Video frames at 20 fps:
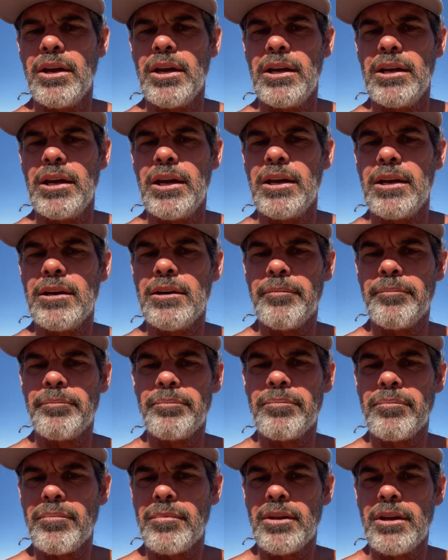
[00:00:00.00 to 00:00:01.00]
8
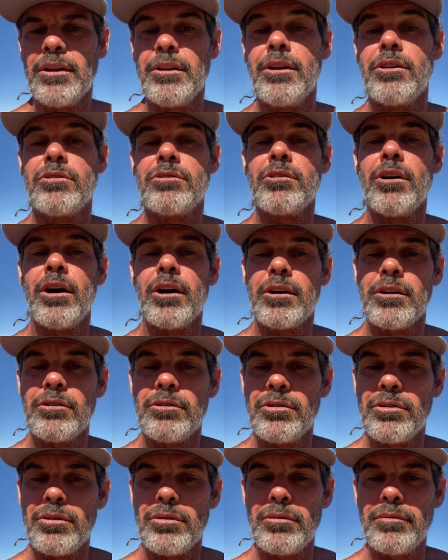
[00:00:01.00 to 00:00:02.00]
a.m. unless talking
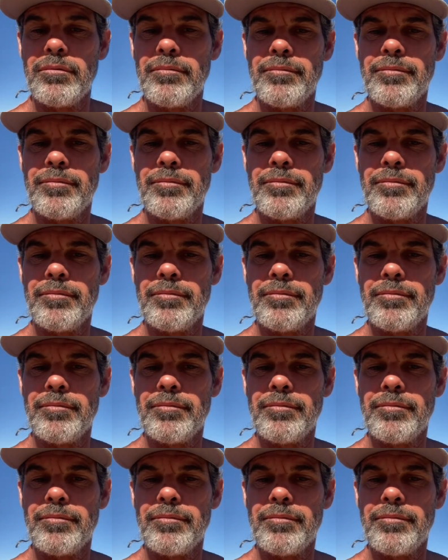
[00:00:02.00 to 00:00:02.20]
to.